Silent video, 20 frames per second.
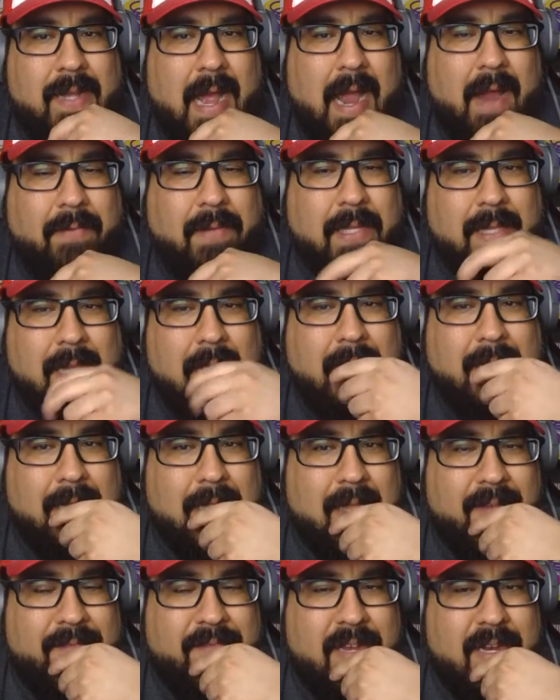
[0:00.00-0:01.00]
I really liked
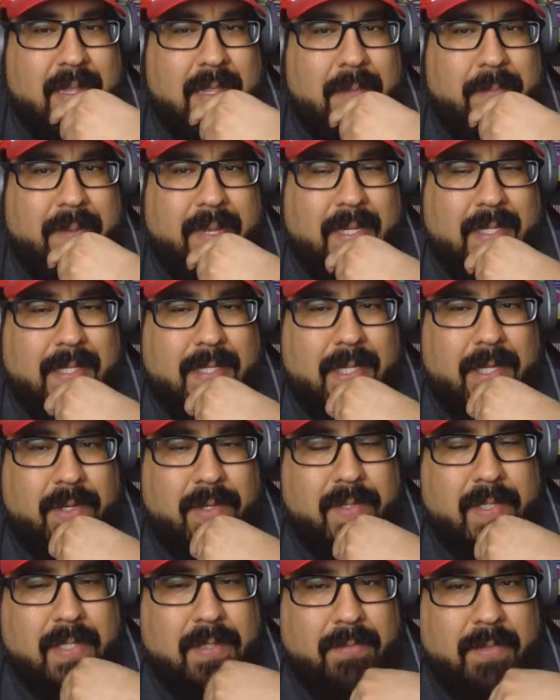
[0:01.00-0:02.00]
11 on the
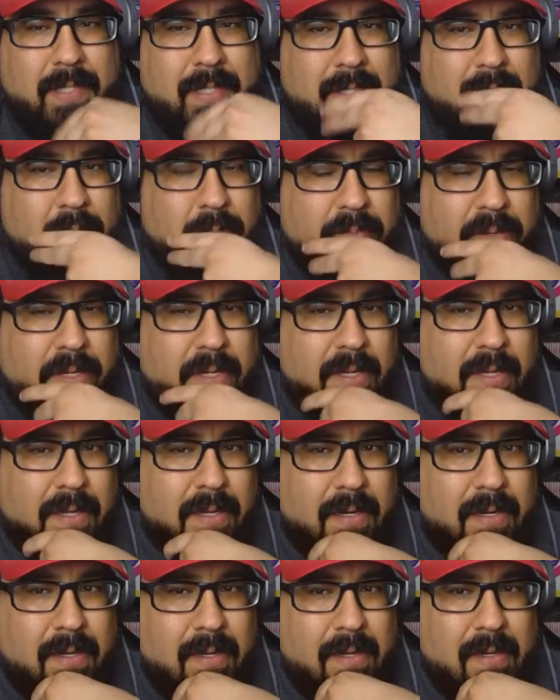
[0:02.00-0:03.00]
PS2. It was super
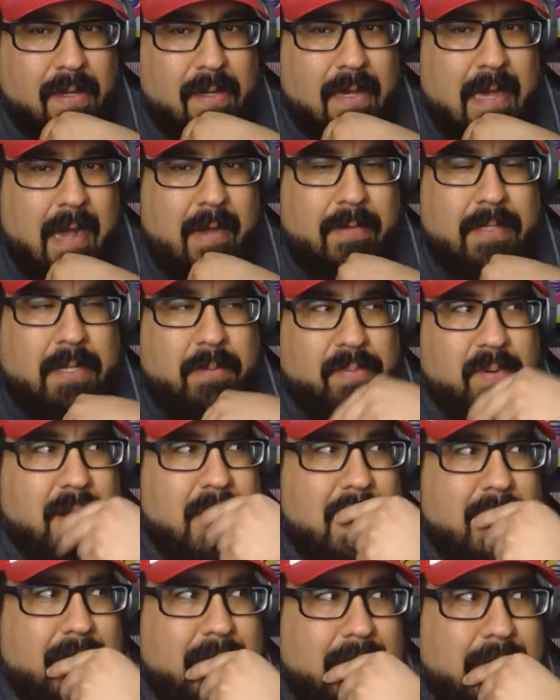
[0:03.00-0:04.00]
good. I was
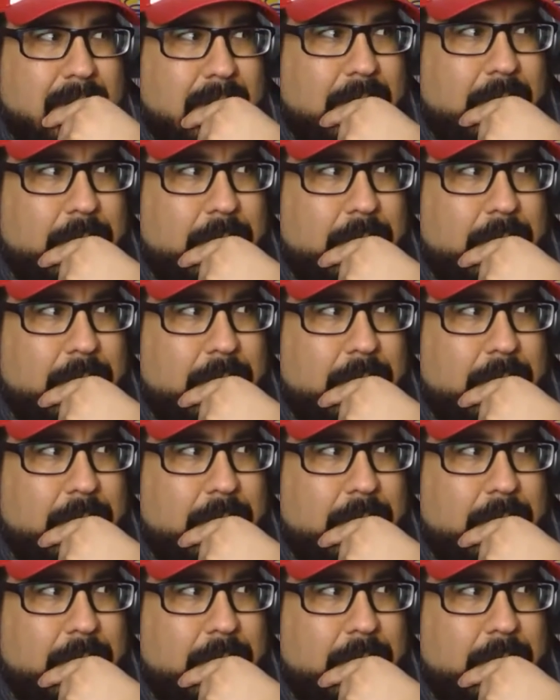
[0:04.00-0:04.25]
surprised too.